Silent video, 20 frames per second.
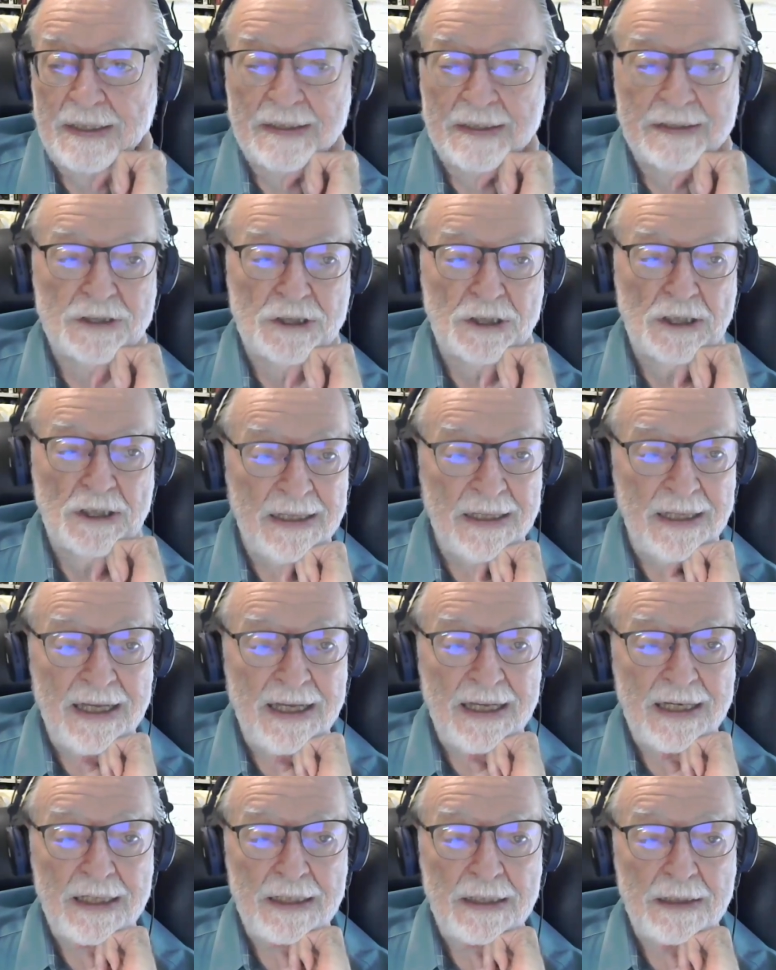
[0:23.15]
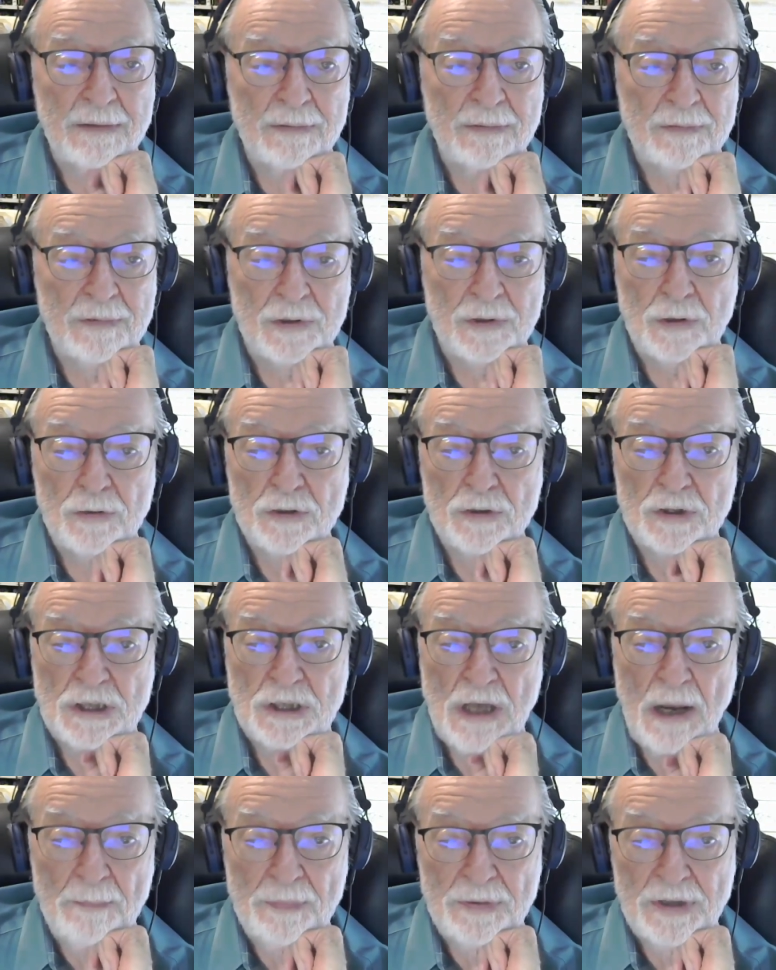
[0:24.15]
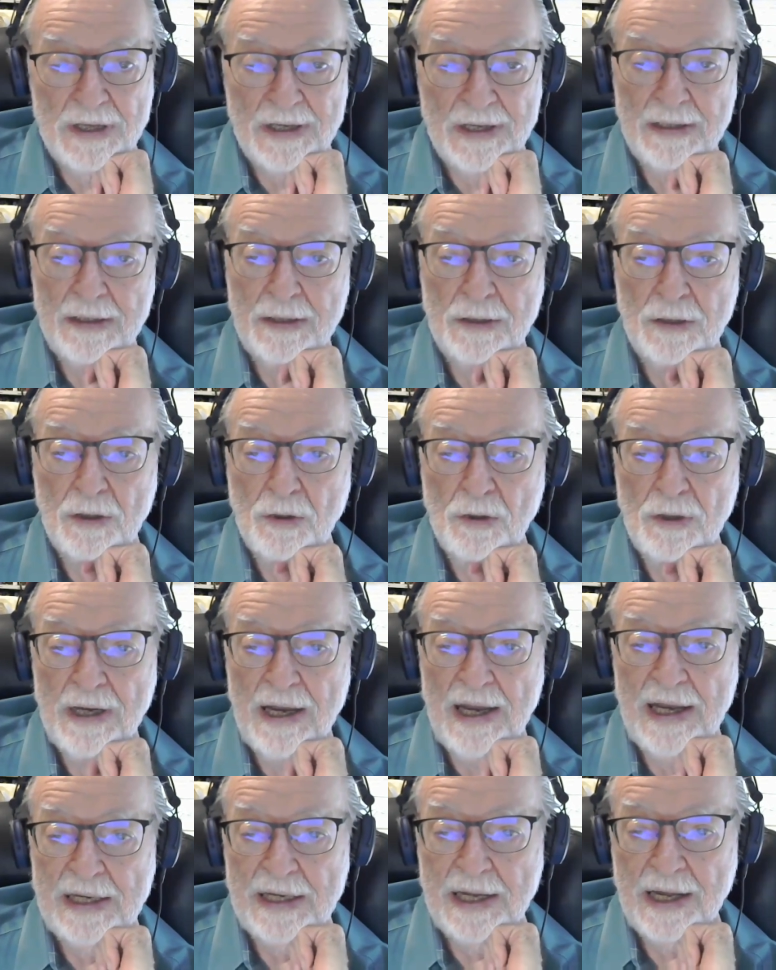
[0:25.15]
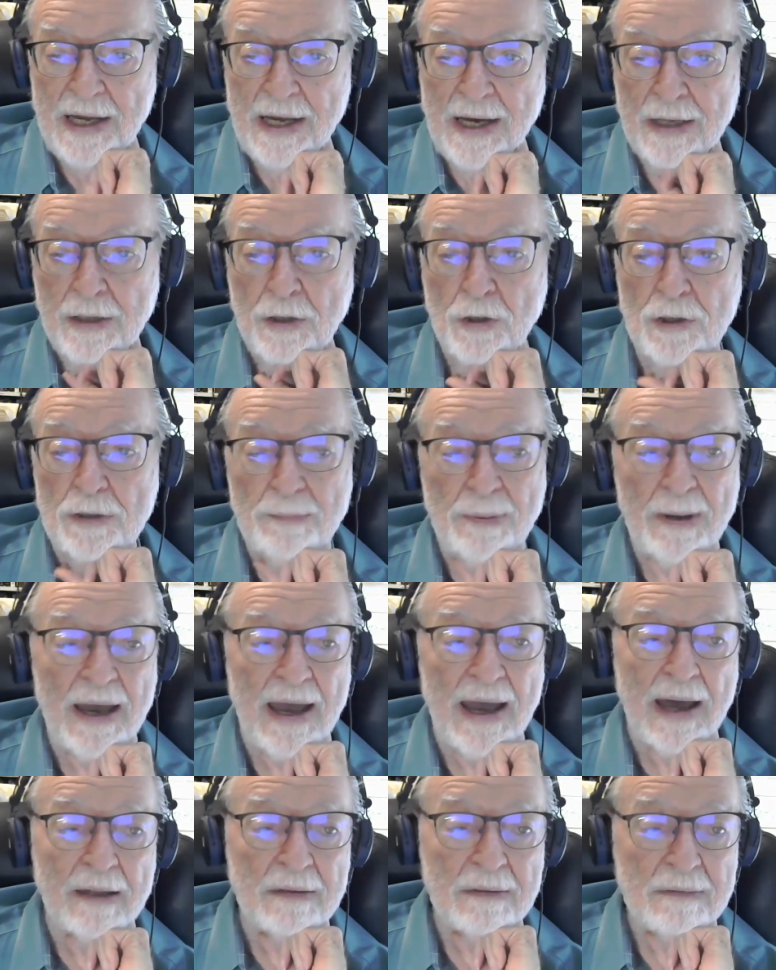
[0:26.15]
She needed to do something to create a good path.